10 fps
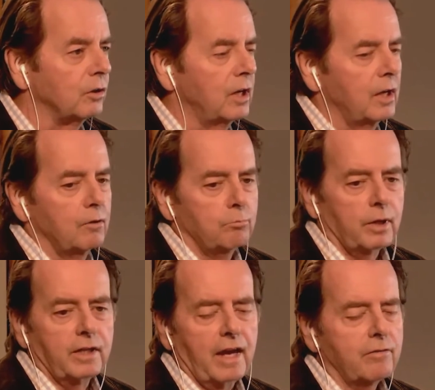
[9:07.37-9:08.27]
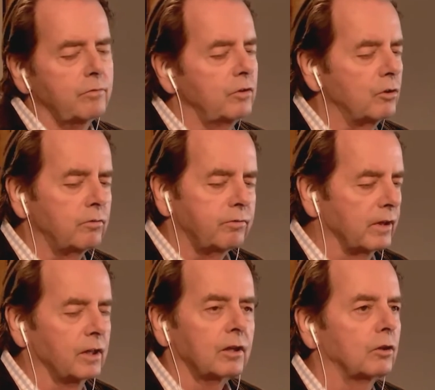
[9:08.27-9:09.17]
but have no
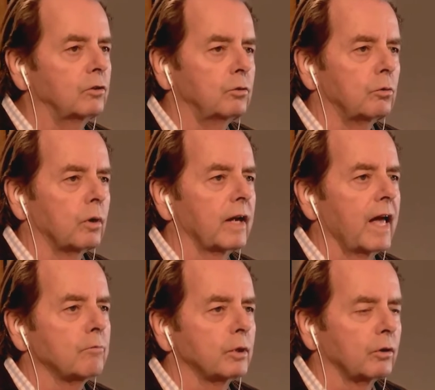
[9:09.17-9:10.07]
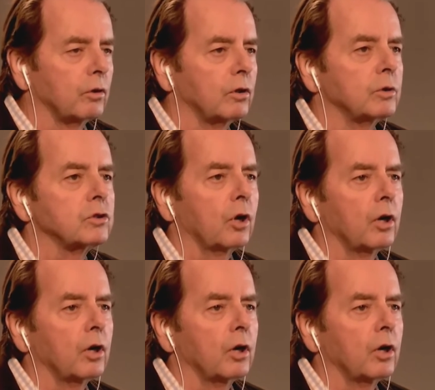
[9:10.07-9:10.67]
fucking clue what Cameron Crowe is talking